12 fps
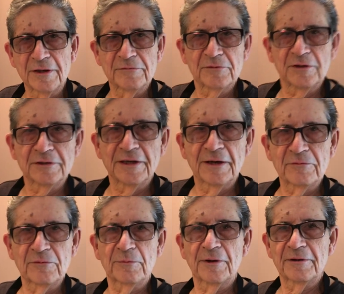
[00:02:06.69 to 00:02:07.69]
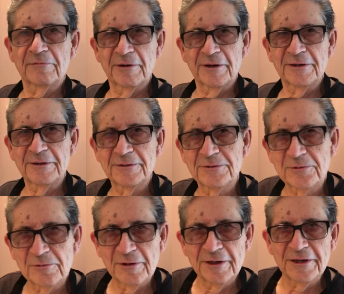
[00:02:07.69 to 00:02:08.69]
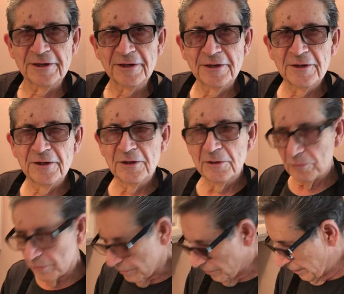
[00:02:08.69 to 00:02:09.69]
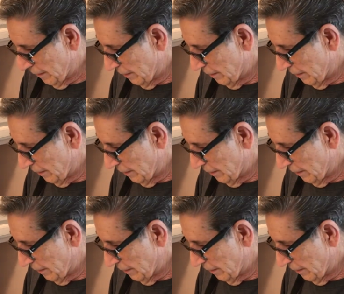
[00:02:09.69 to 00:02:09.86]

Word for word: I've done that for my grandkids already. We're going to